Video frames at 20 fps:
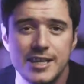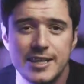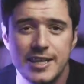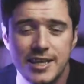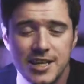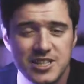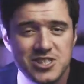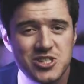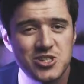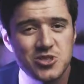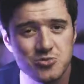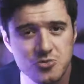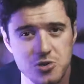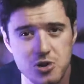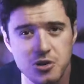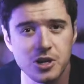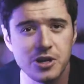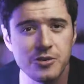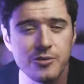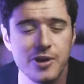then I
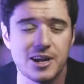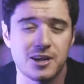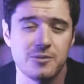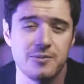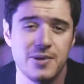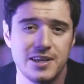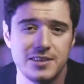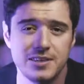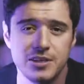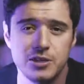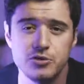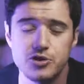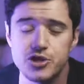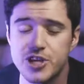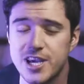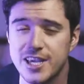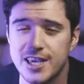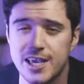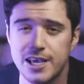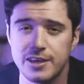strongly recommend that you
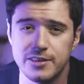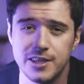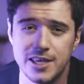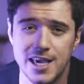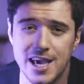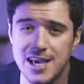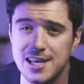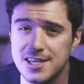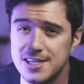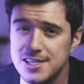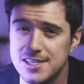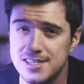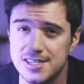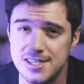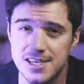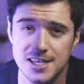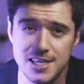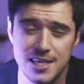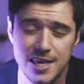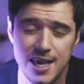check out the
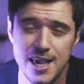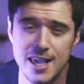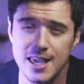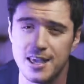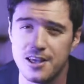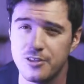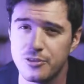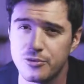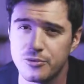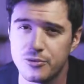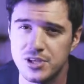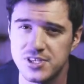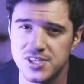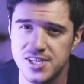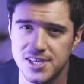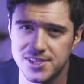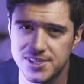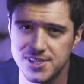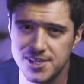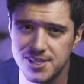Andycine
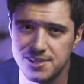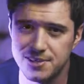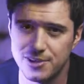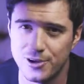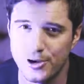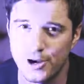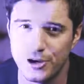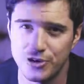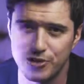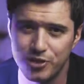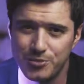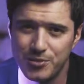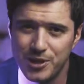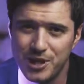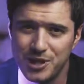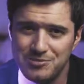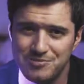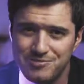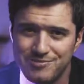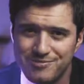AL-360
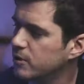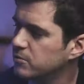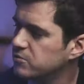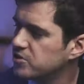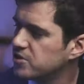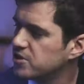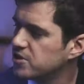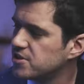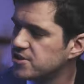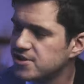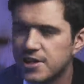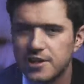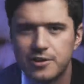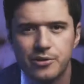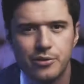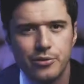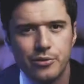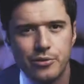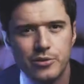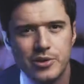RGB. I'm just going to
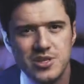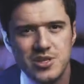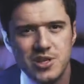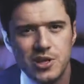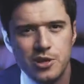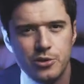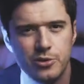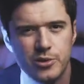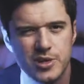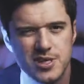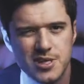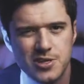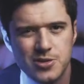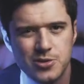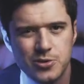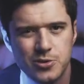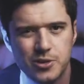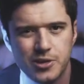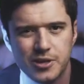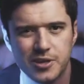cycle through this hue as I
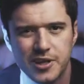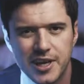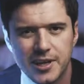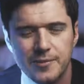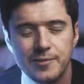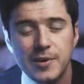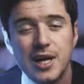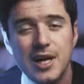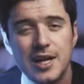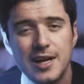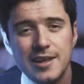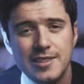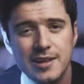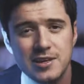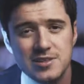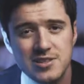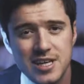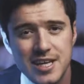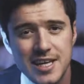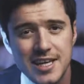talk, okay?
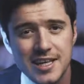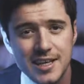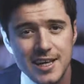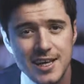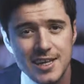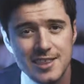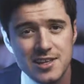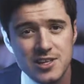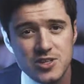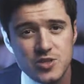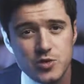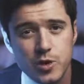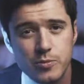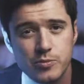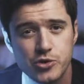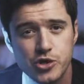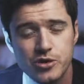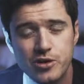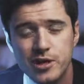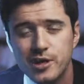There's a link in the
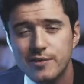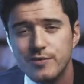description